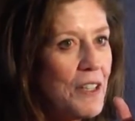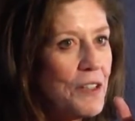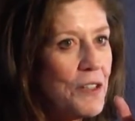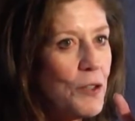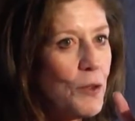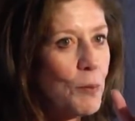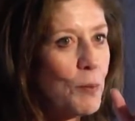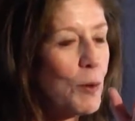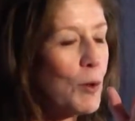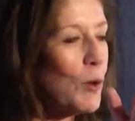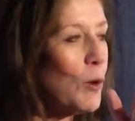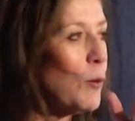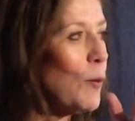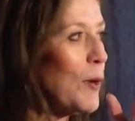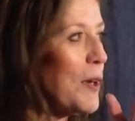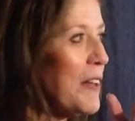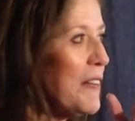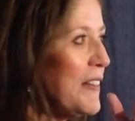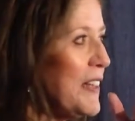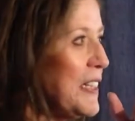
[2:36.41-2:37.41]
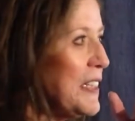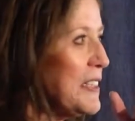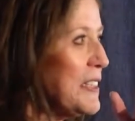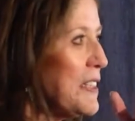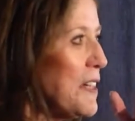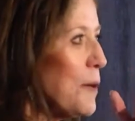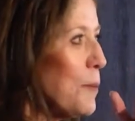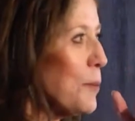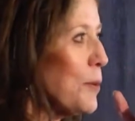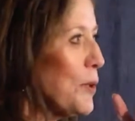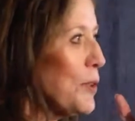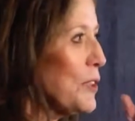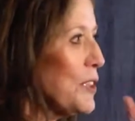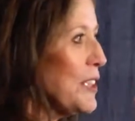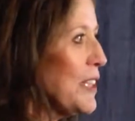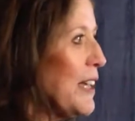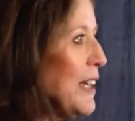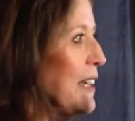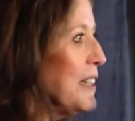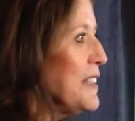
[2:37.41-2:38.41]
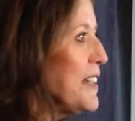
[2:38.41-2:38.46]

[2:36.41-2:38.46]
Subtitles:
do you pull one of these numbers.